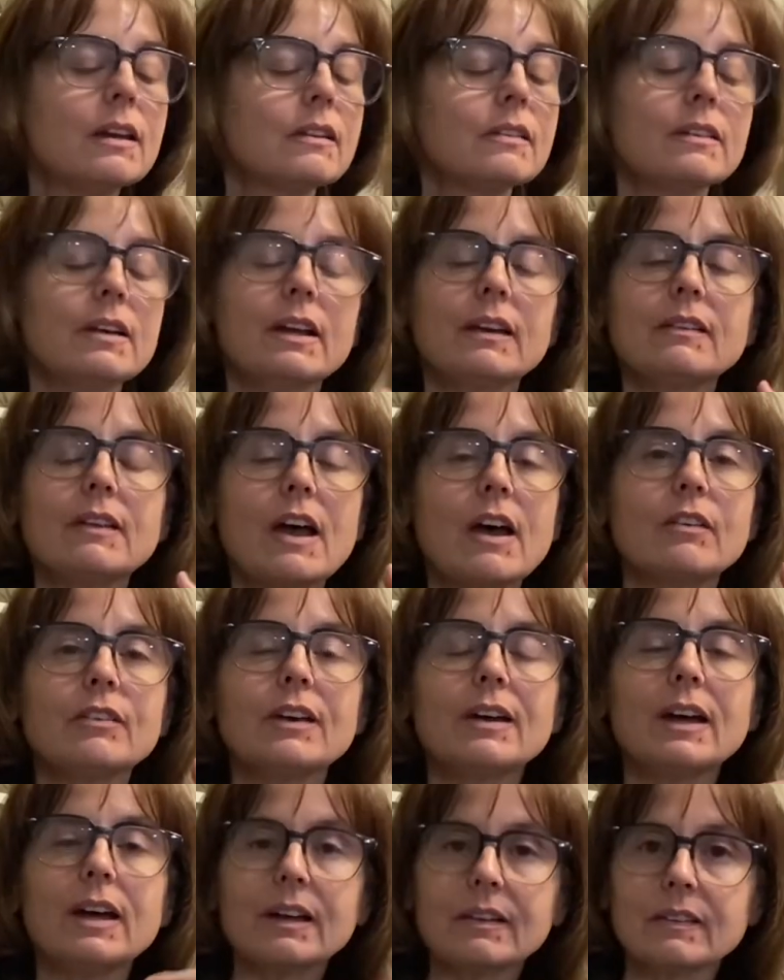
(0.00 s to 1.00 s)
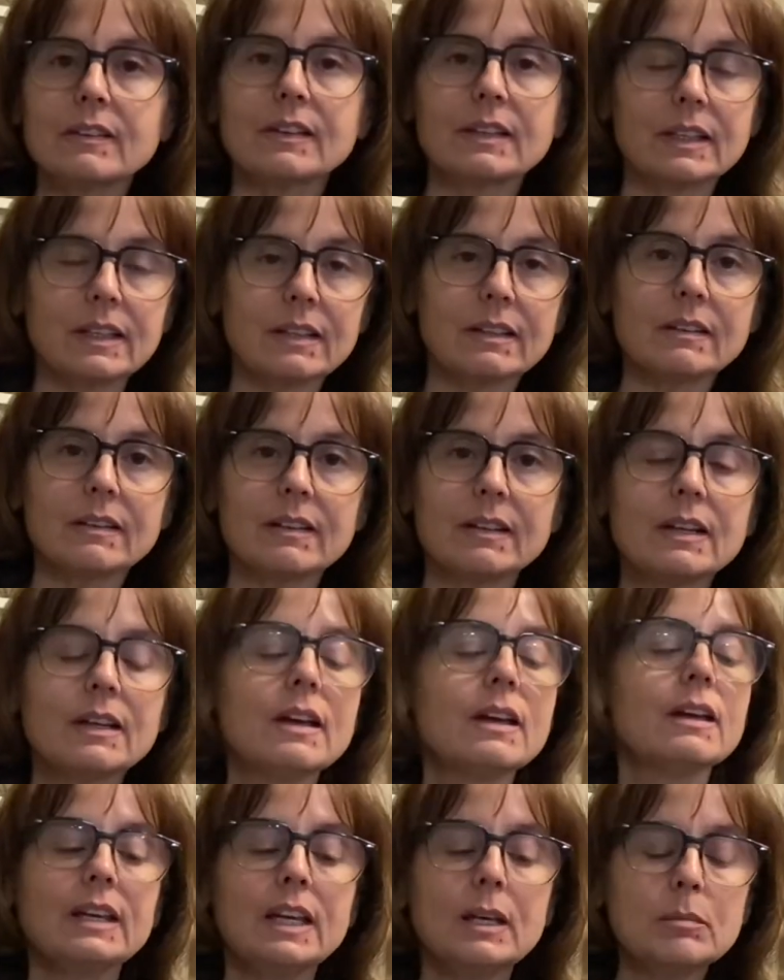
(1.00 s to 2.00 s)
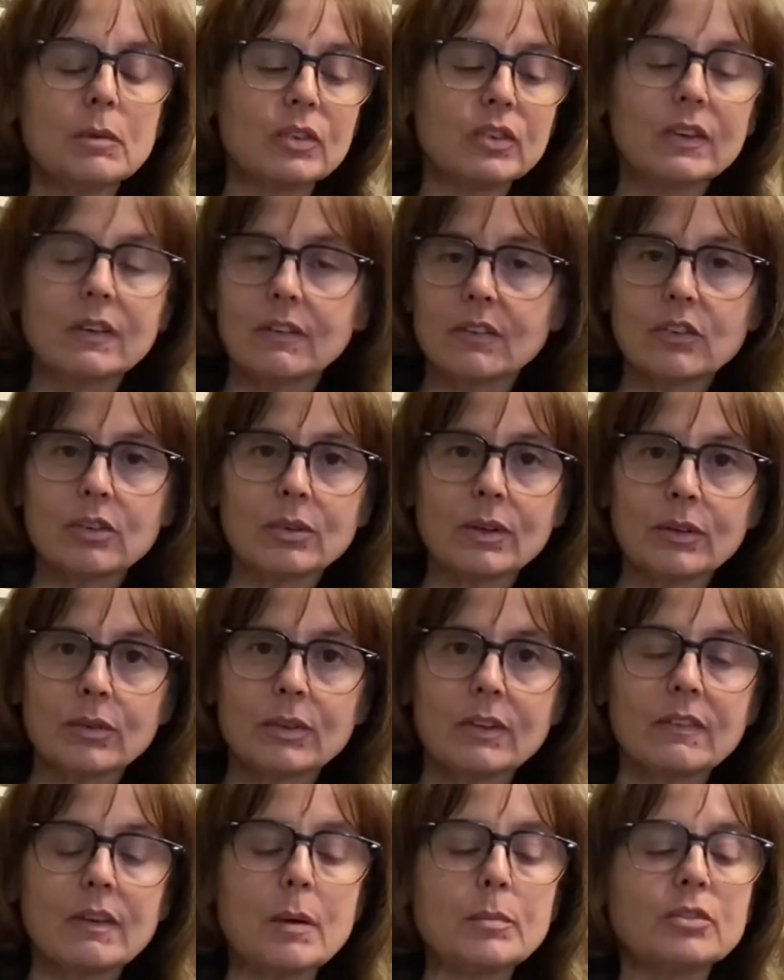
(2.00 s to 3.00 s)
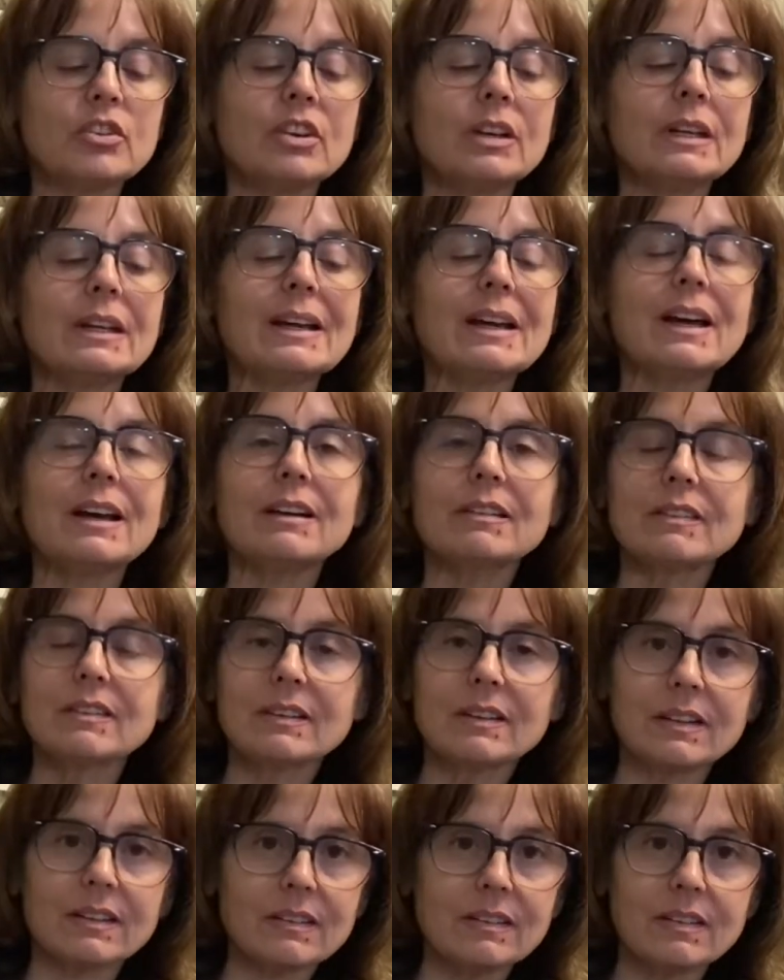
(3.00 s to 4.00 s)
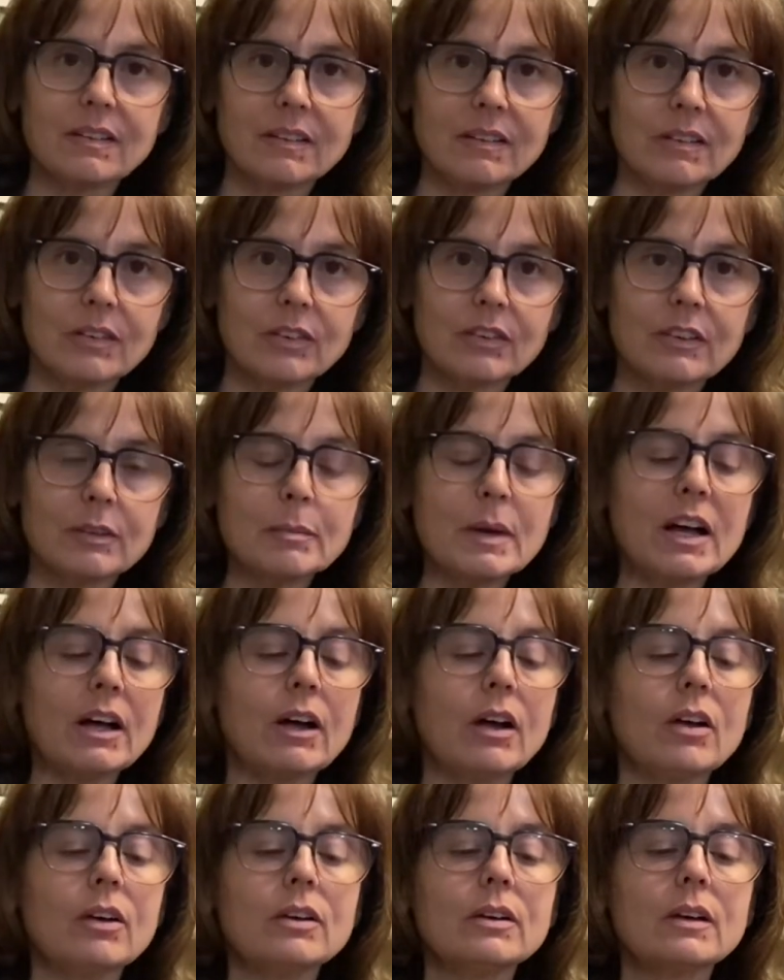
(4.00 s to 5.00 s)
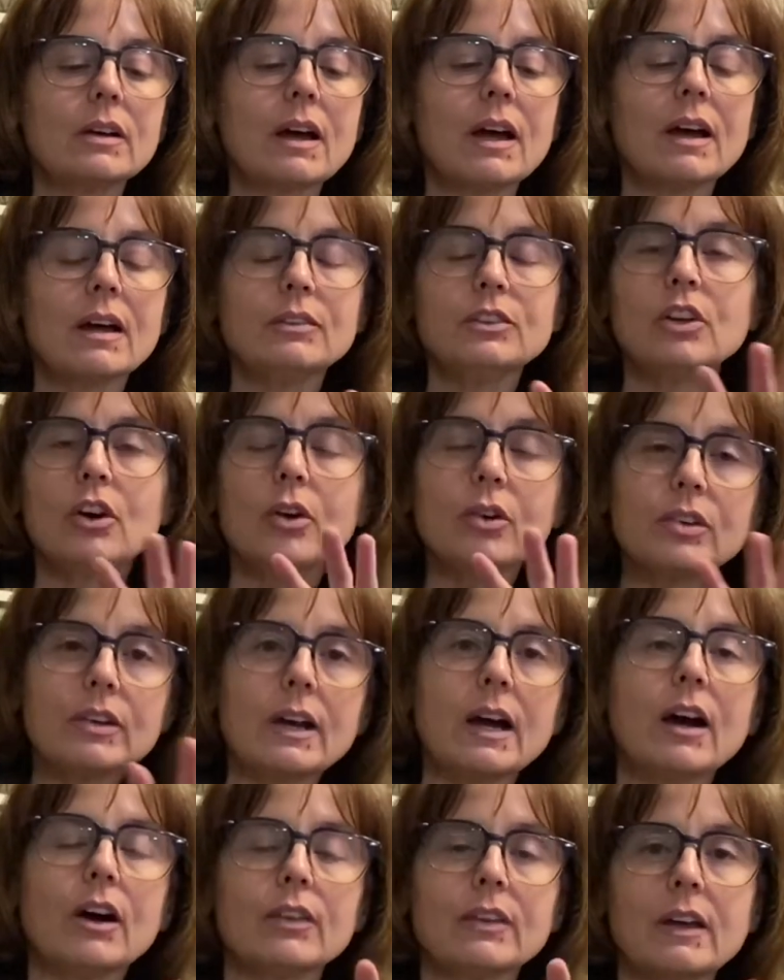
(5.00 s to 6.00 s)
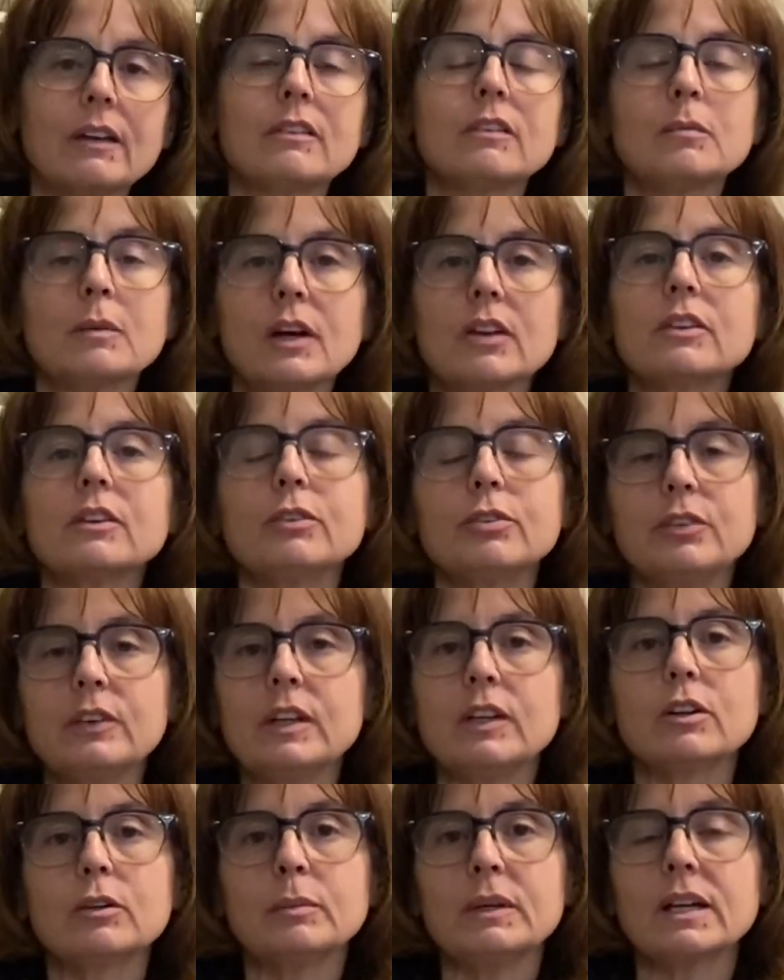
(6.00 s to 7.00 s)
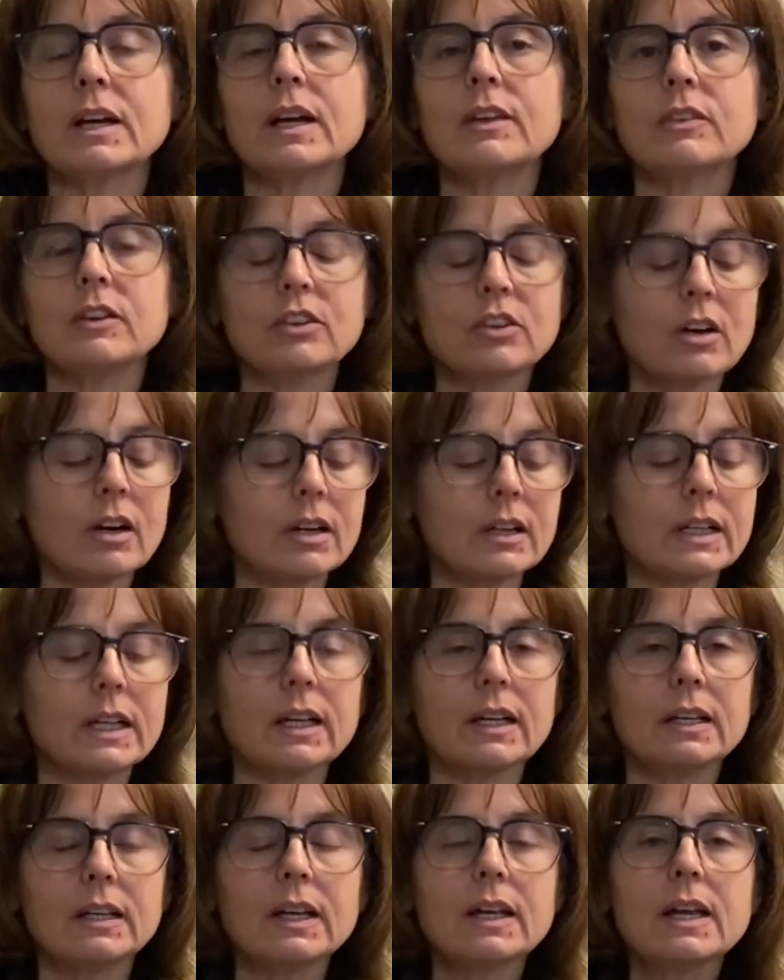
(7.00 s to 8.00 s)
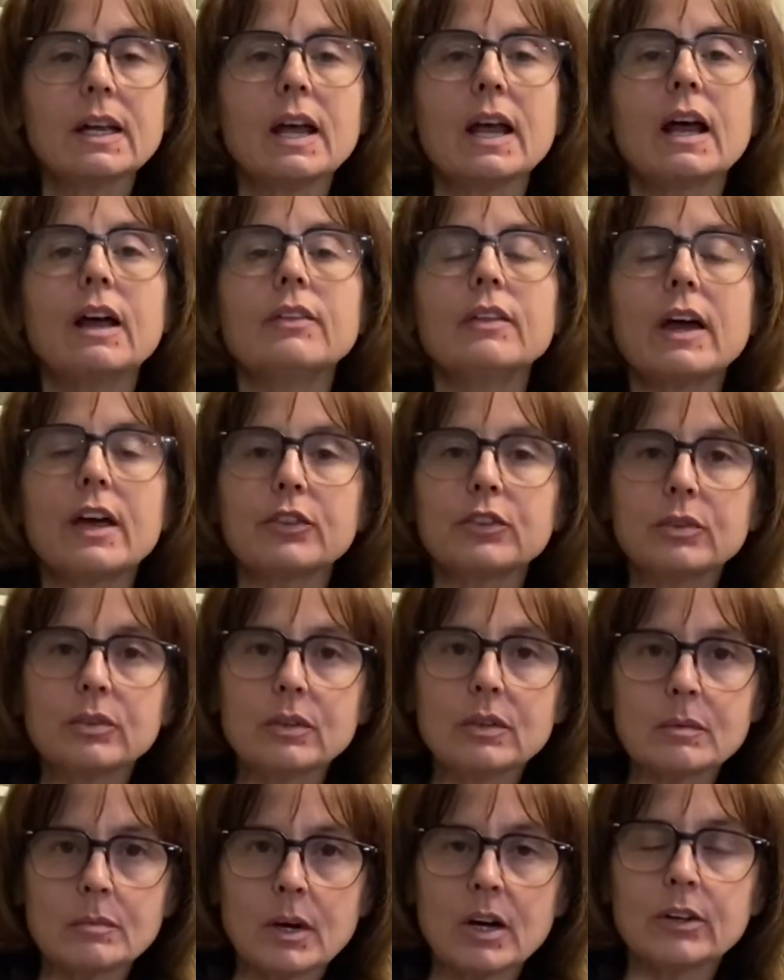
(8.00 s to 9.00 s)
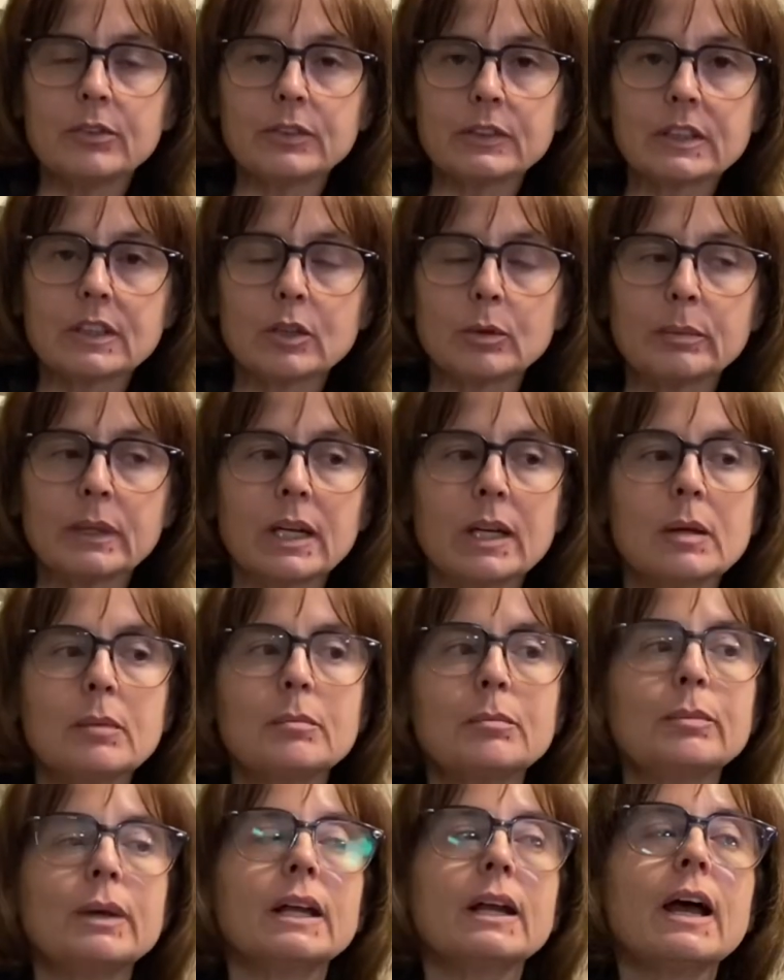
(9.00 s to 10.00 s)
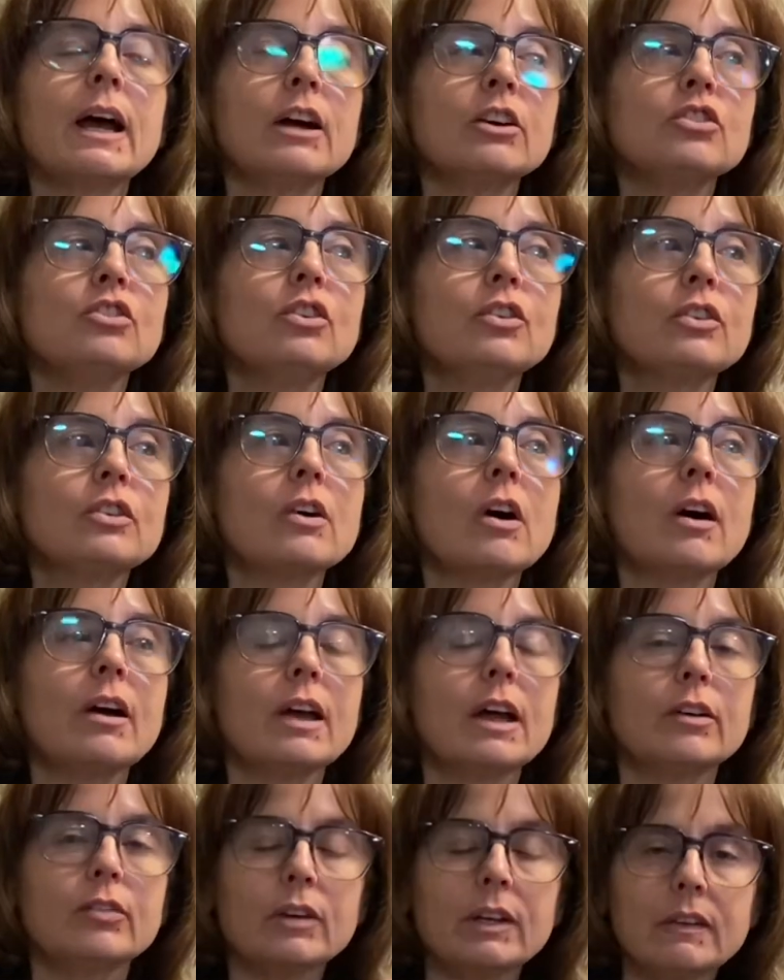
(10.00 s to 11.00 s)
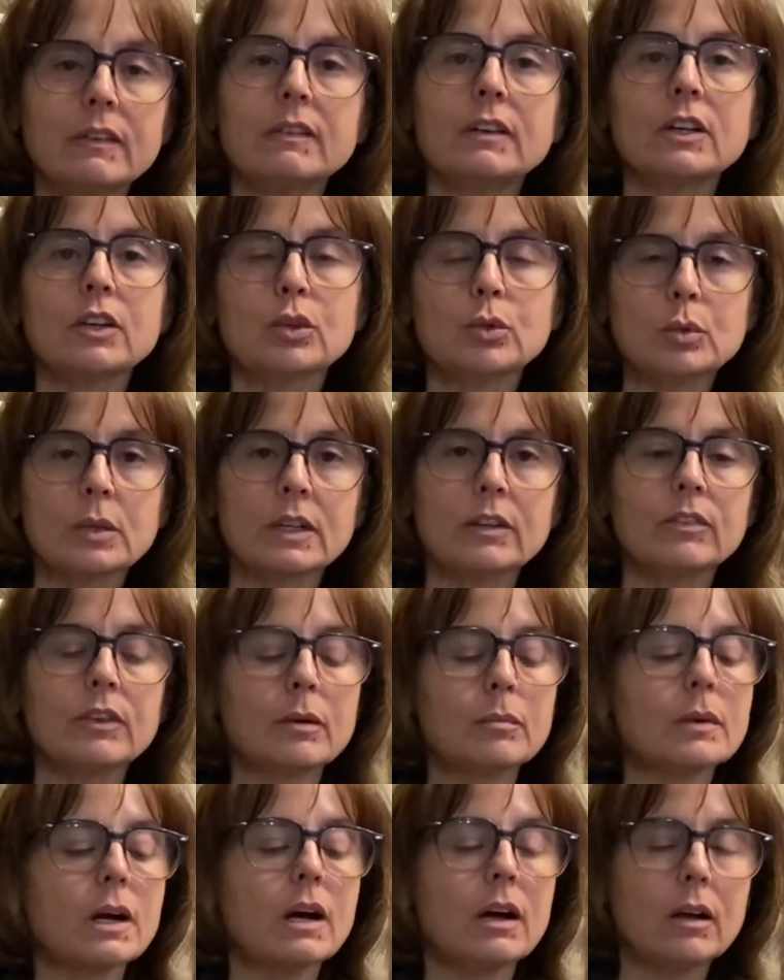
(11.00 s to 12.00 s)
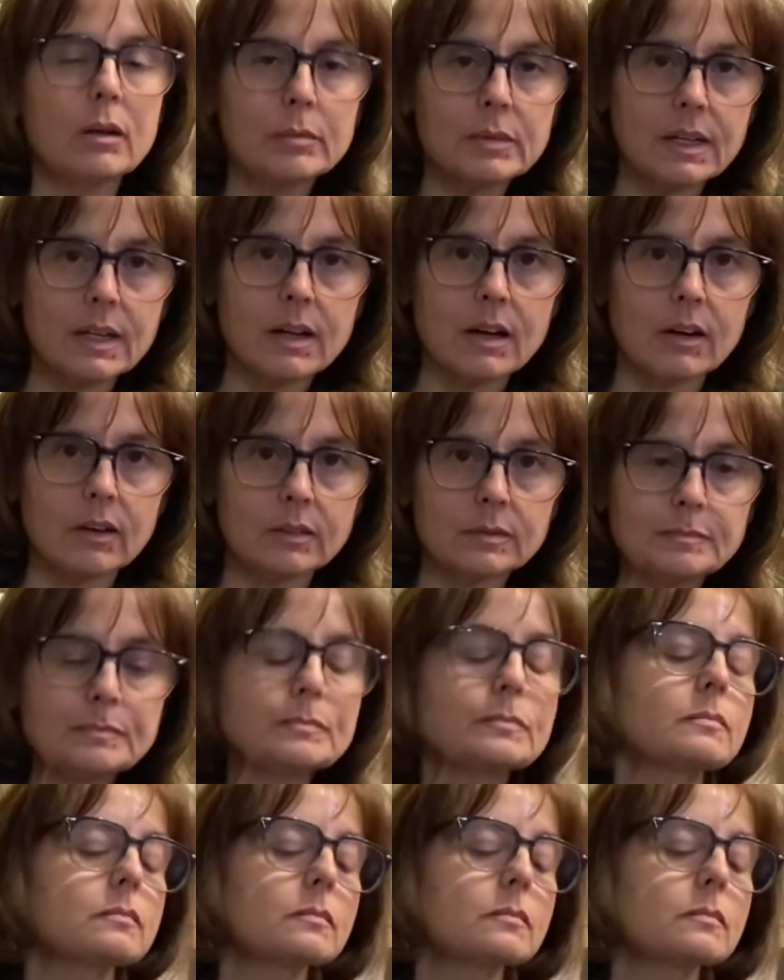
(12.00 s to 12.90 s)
Snakes have excellent chemosensory reception, excellent sense of smell. No doubt they smelled the feeder behind the target, and that threw them off a little bit. But as you saw, every single one of them calmed down,